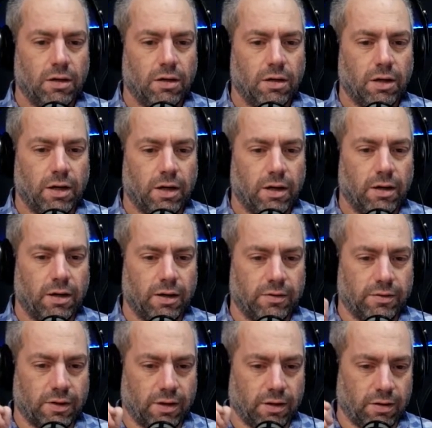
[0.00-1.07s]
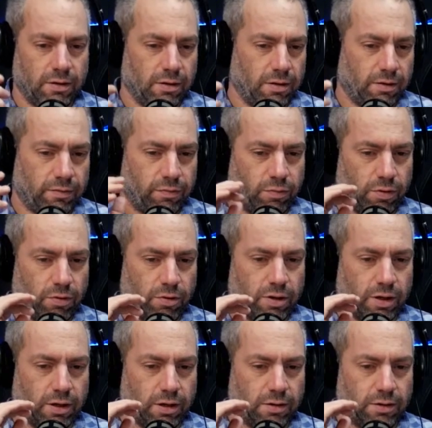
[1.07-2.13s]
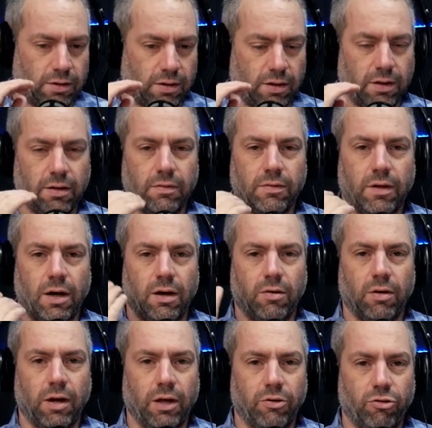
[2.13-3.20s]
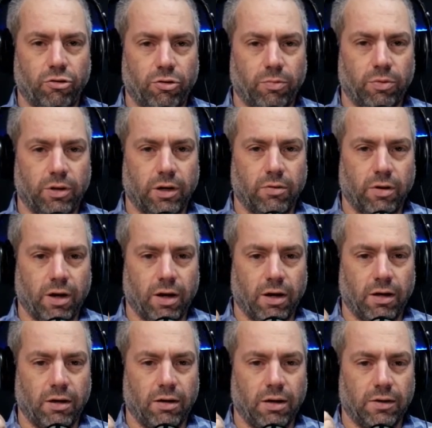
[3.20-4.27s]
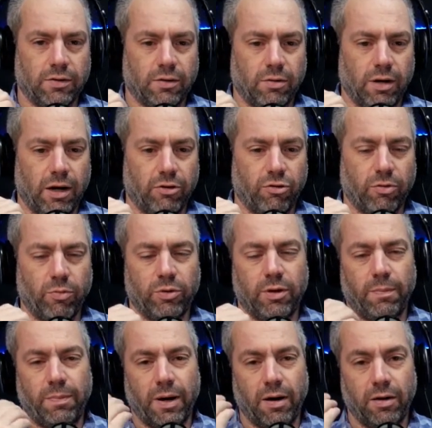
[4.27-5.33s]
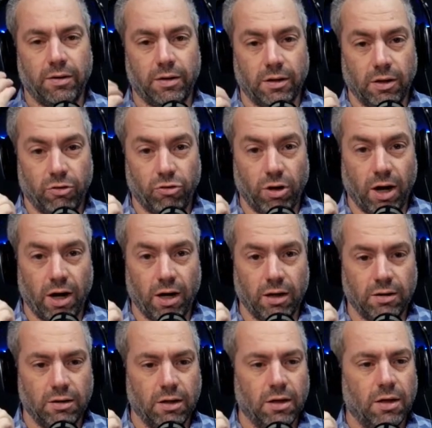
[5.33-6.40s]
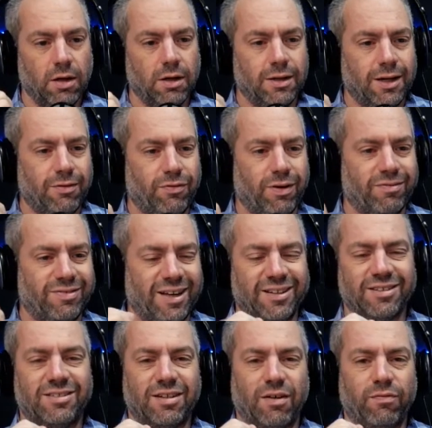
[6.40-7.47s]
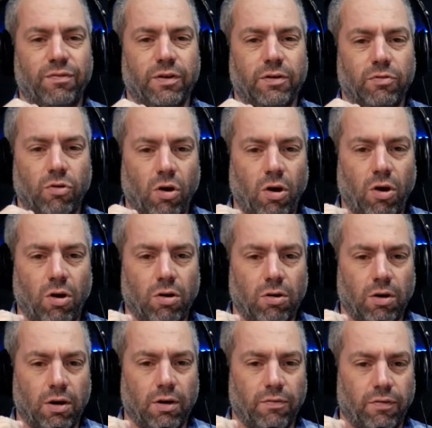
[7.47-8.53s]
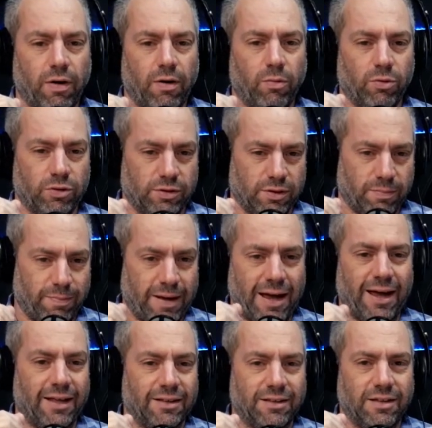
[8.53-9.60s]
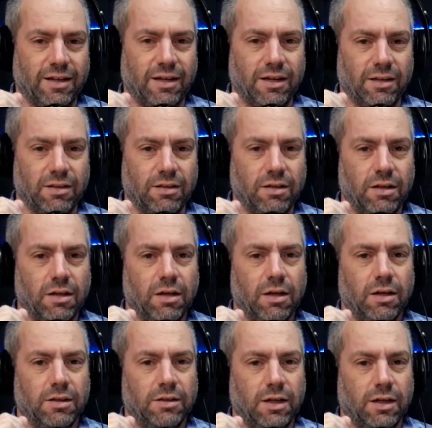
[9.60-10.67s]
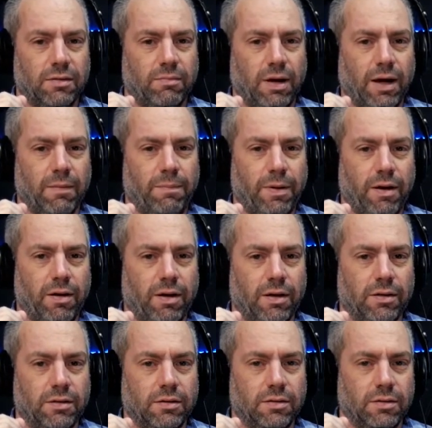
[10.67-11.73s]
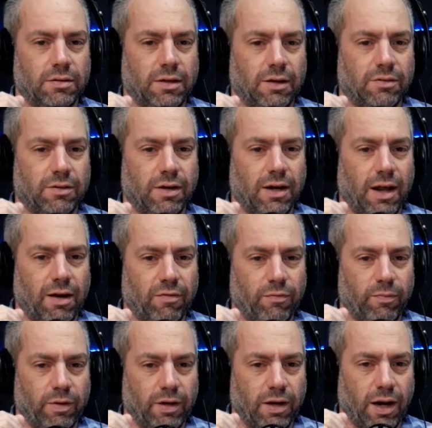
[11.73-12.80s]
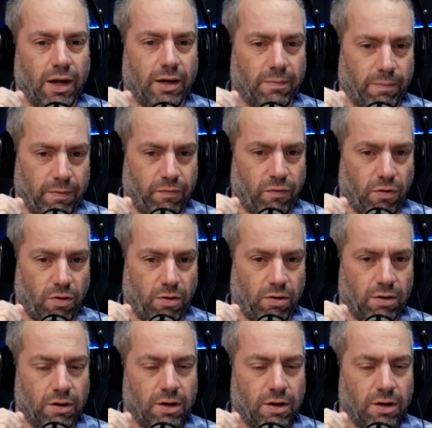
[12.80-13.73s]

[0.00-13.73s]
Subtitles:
let's say if we're looking at our relationship with the Creator as a relationship with the parent and the child, that if I've done something wrong or if I was a bad kid, then my parent doesn't love me like before.